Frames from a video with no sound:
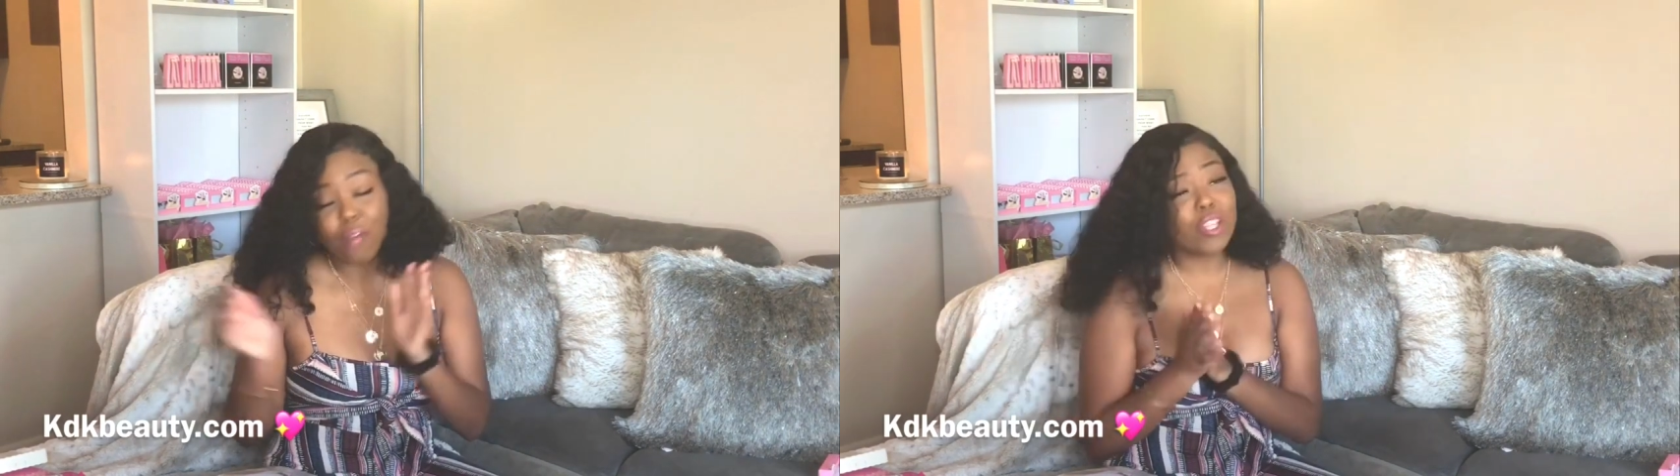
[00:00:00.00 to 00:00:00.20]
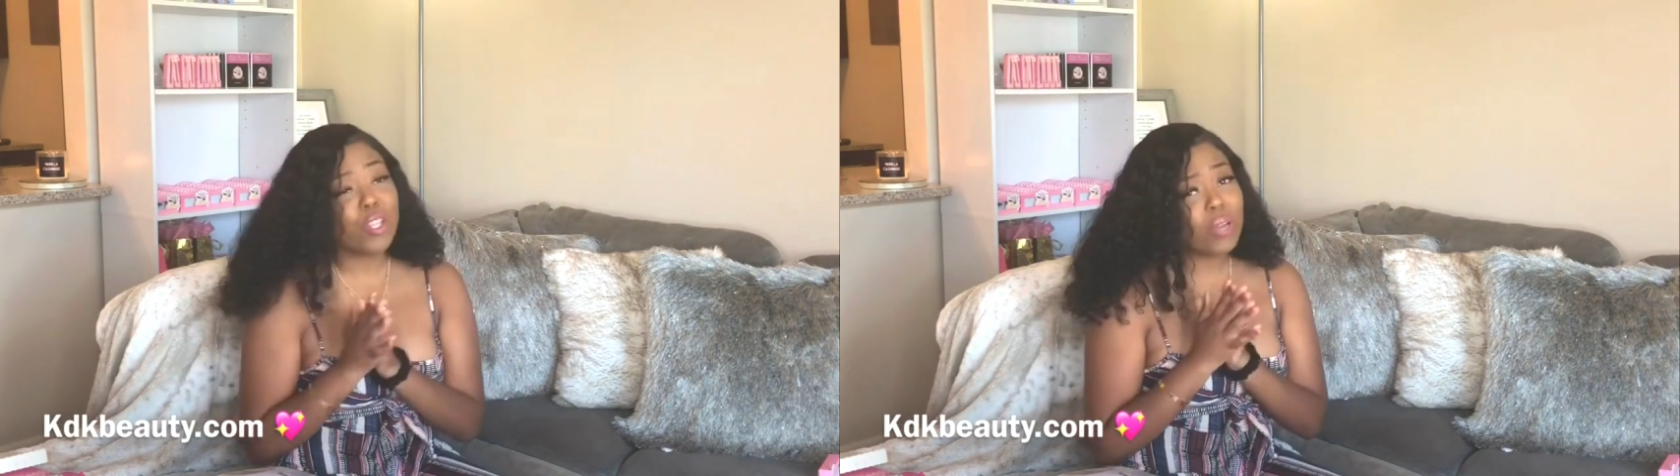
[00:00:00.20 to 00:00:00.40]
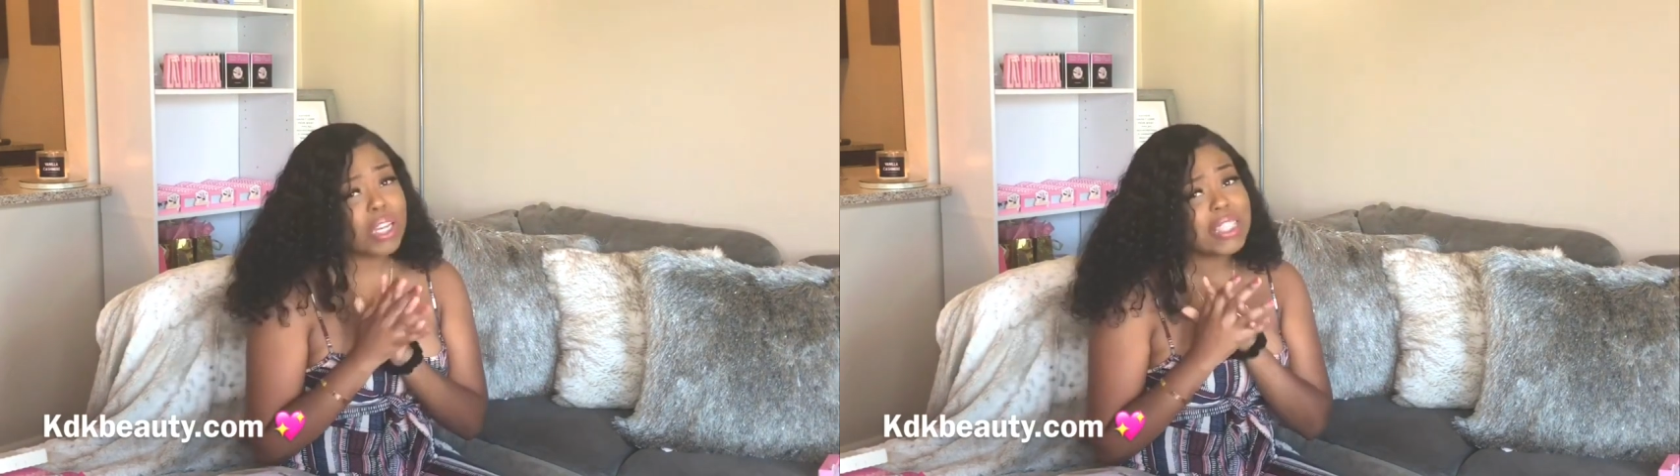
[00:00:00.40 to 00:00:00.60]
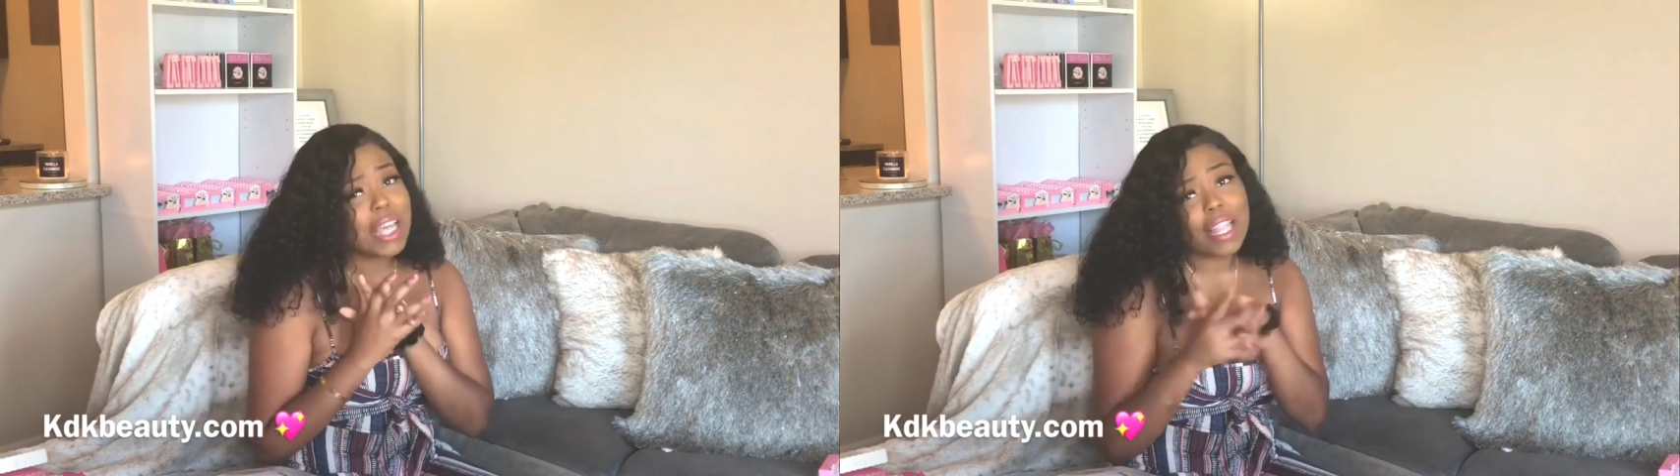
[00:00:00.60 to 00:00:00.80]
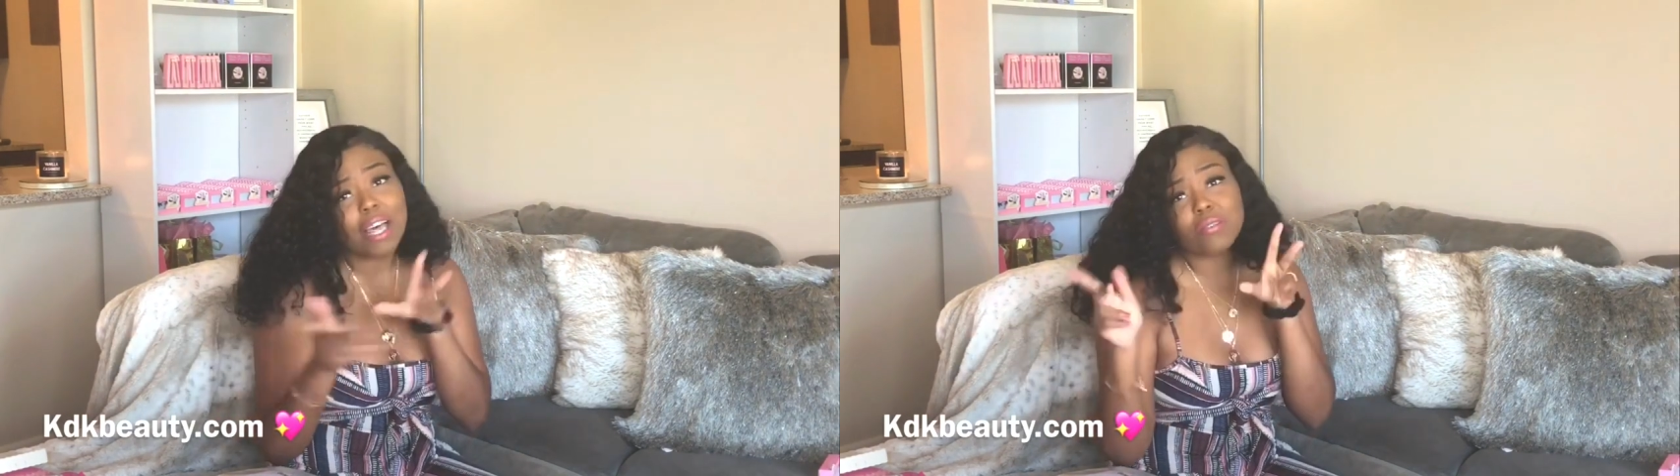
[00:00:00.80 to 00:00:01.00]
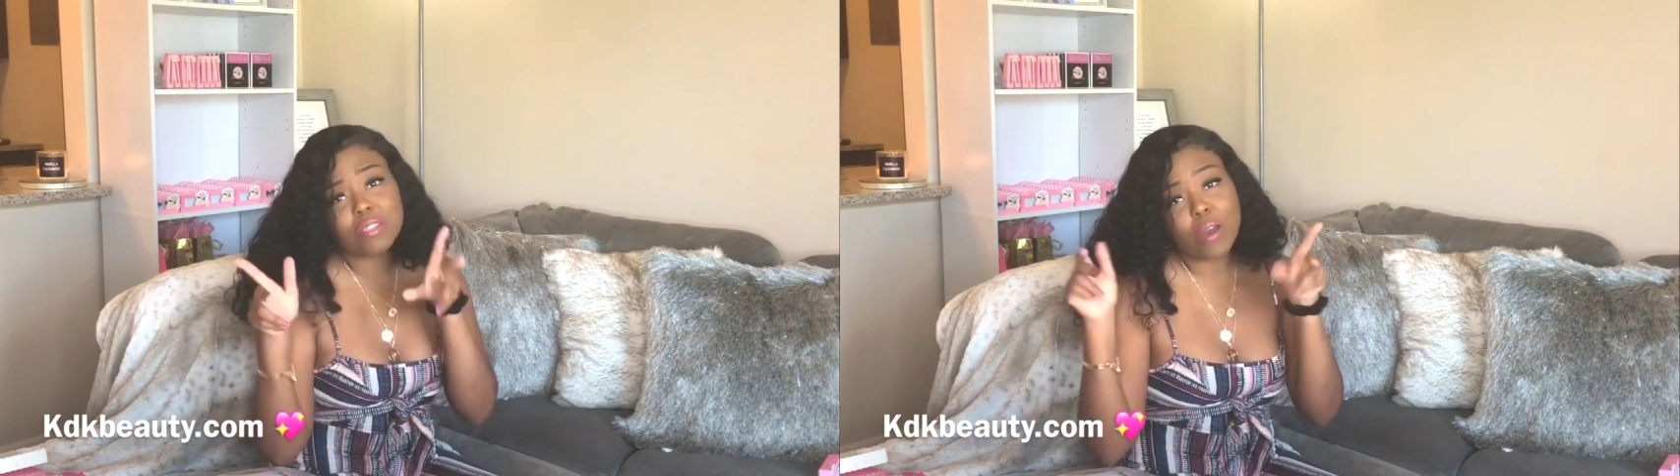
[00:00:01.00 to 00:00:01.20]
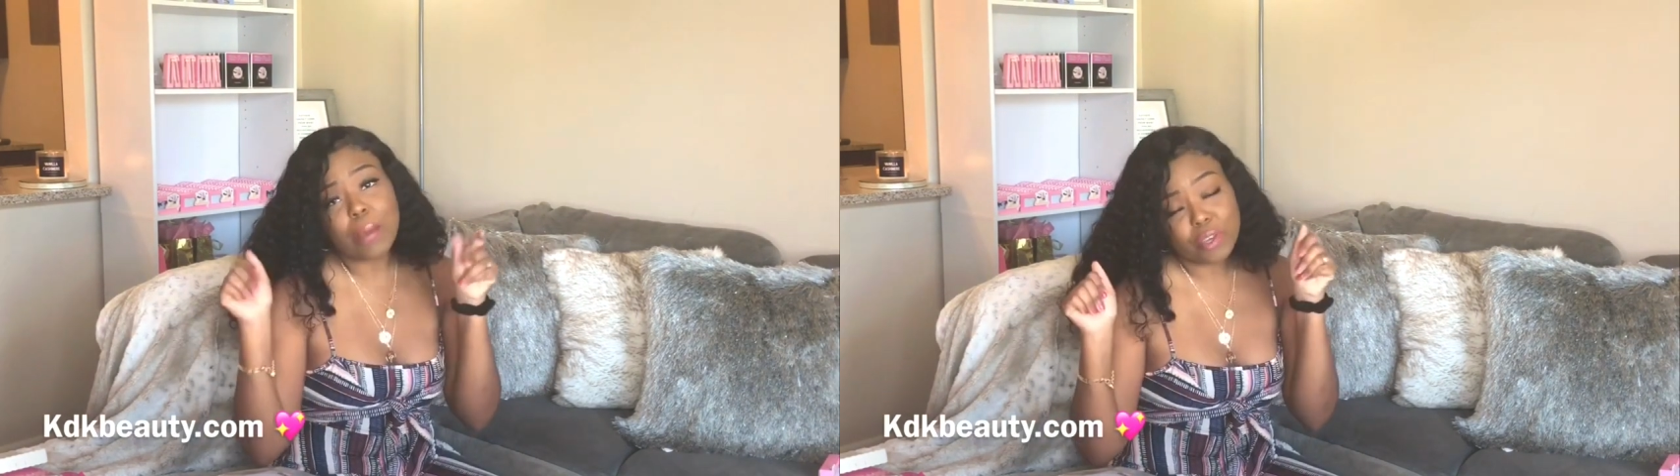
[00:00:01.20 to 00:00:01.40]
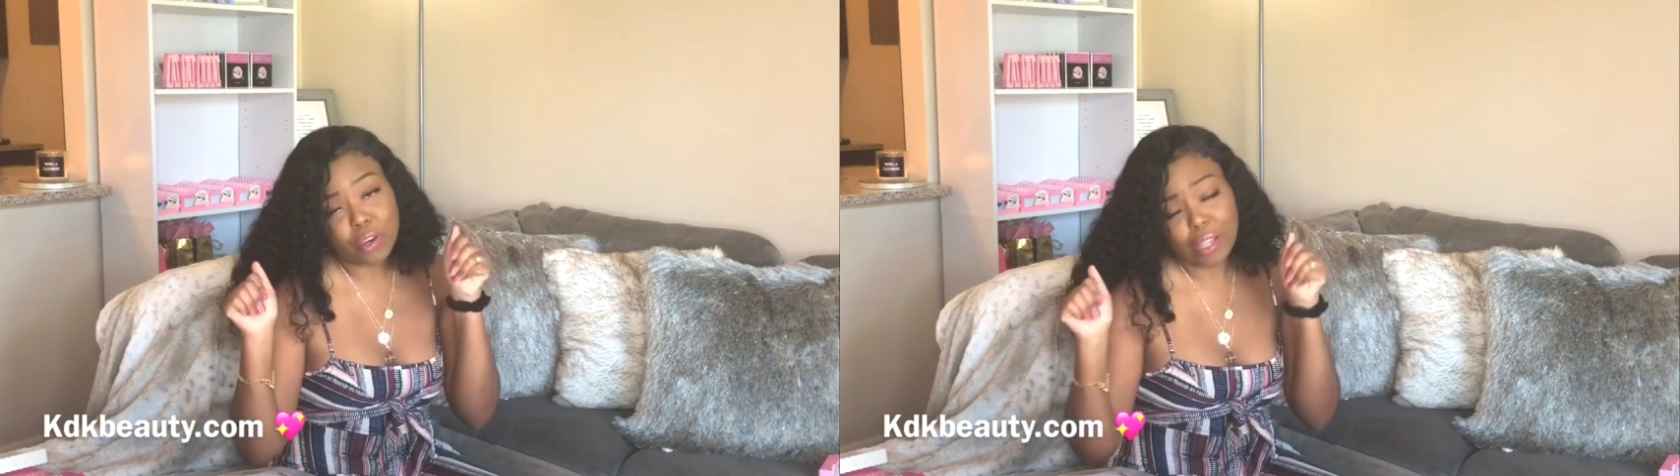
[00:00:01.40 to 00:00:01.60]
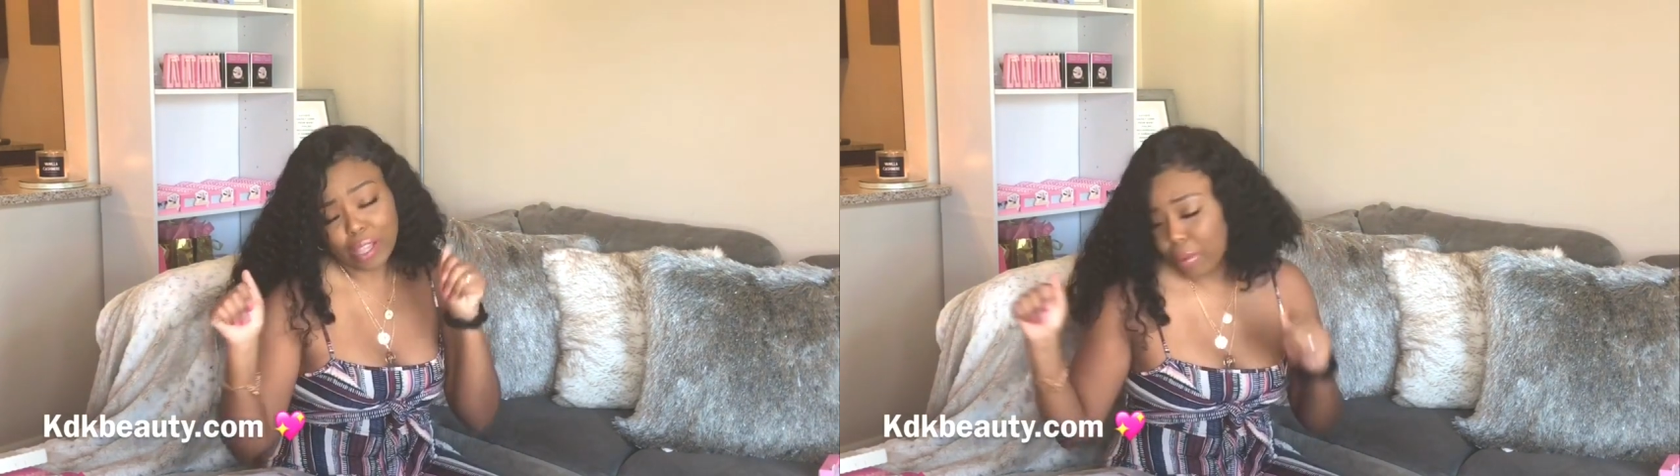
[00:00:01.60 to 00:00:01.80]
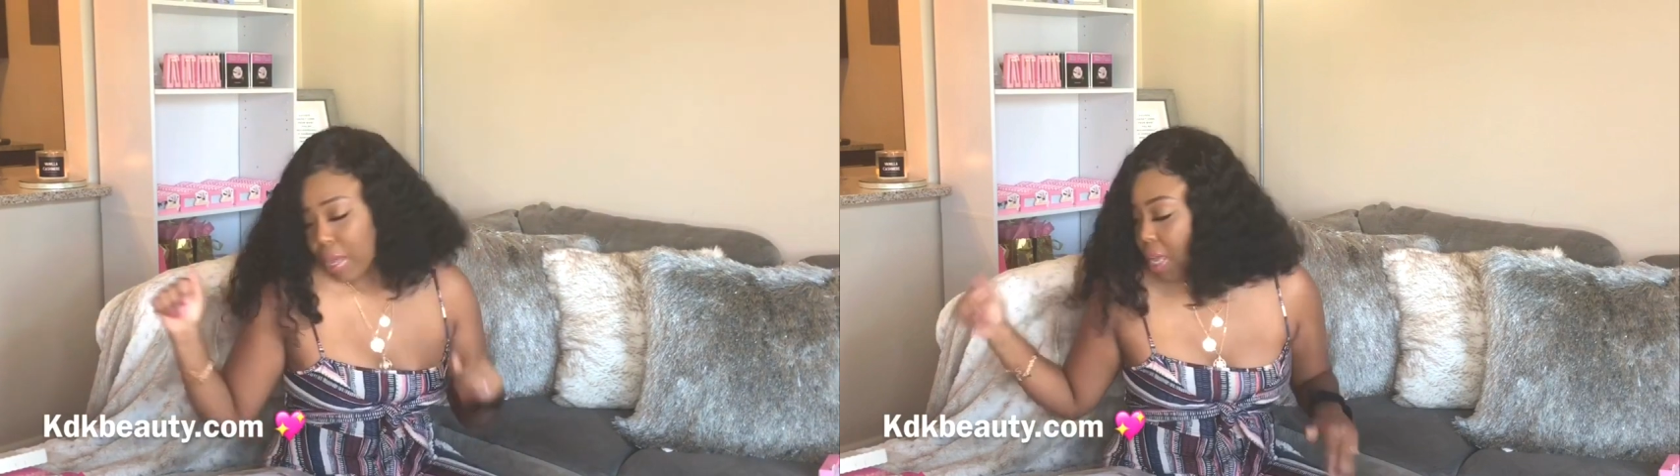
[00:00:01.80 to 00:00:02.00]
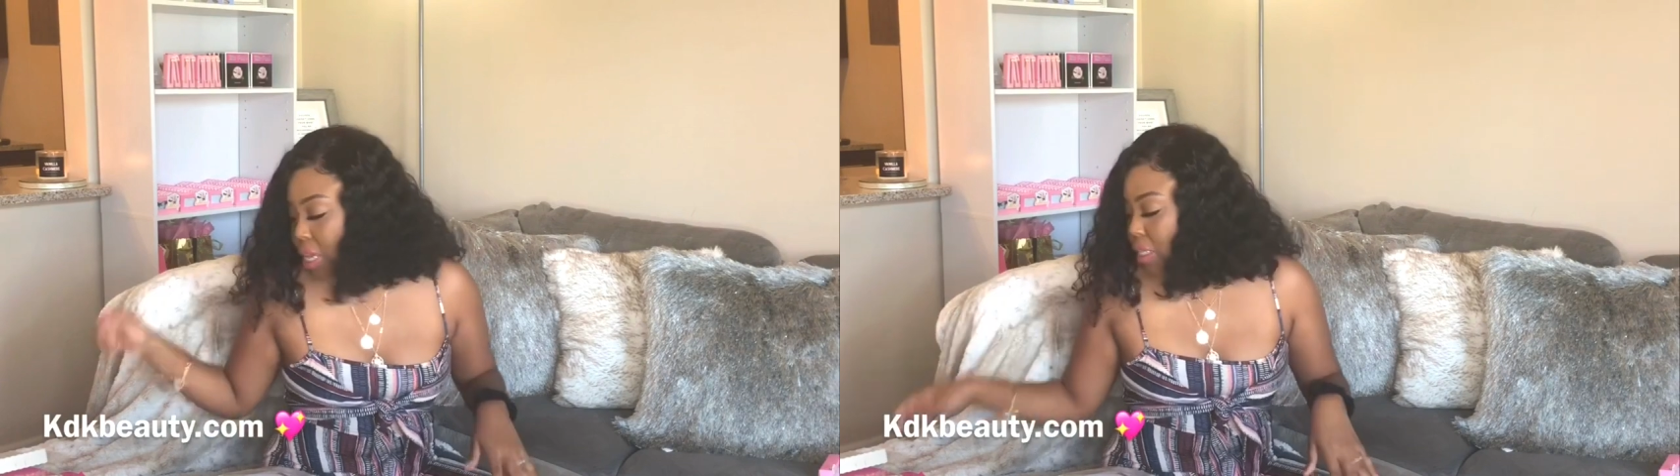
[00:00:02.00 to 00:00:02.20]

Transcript: I really want to sell out, so help your girl out.